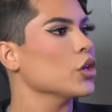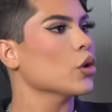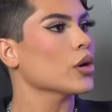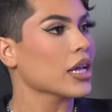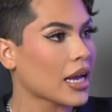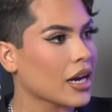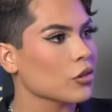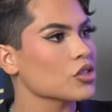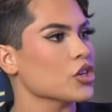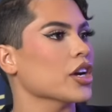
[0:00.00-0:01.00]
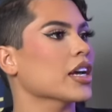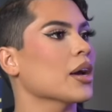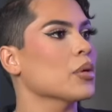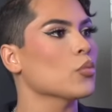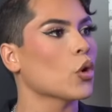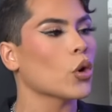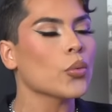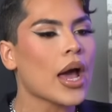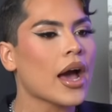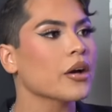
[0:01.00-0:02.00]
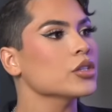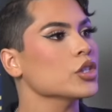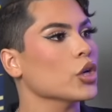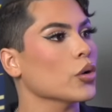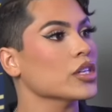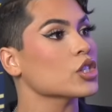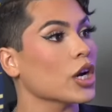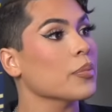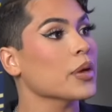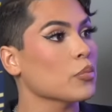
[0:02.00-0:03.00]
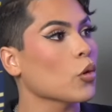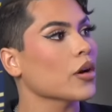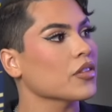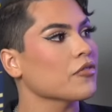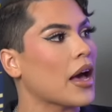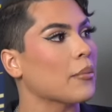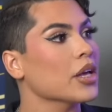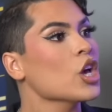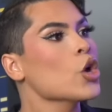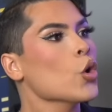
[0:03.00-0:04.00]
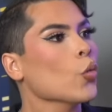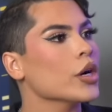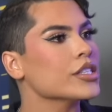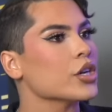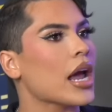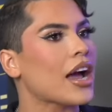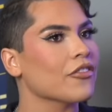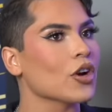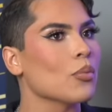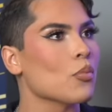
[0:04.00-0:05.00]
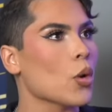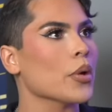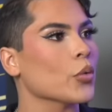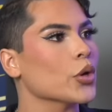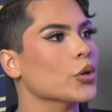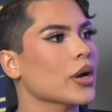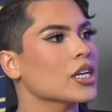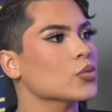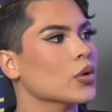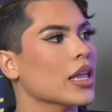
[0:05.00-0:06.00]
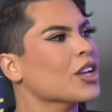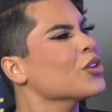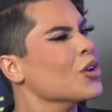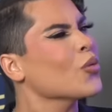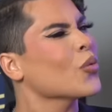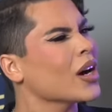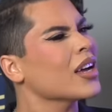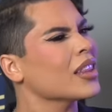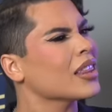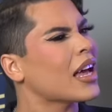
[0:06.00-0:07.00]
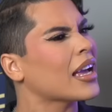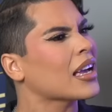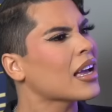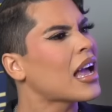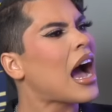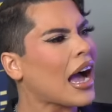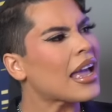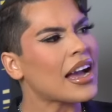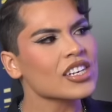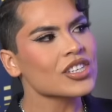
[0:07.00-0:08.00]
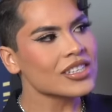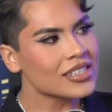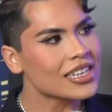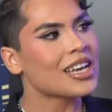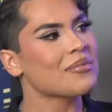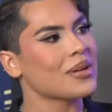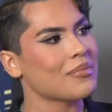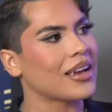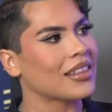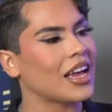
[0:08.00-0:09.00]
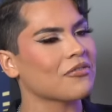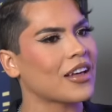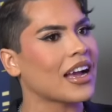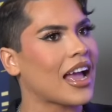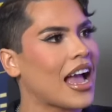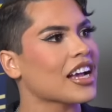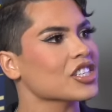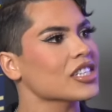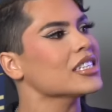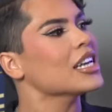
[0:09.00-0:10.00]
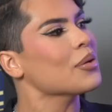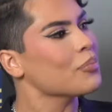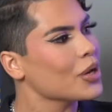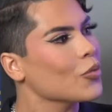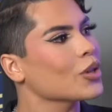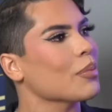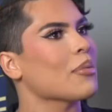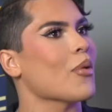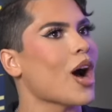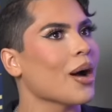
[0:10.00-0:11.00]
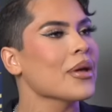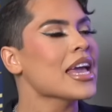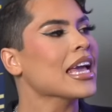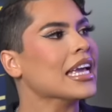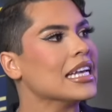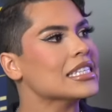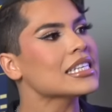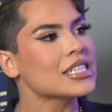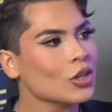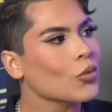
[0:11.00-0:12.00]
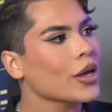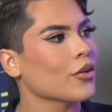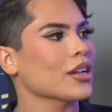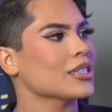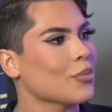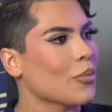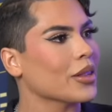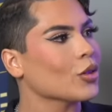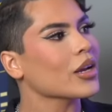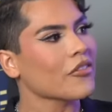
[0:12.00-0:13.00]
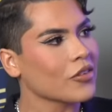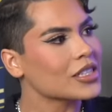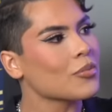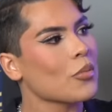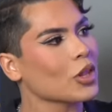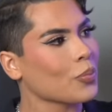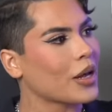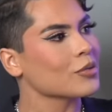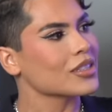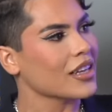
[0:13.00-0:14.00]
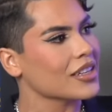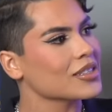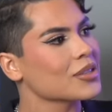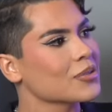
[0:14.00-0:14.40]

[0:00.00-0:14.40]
You know, Ricardo started coming more around. You know, he started being more of the family. Was there ever a moment where you guys were like, you know what? Like, I actually see him in my life. Like, I actually see him being with my mom. Y si si tuvieron ese momento, ¿qué fue ese momento para ustedes?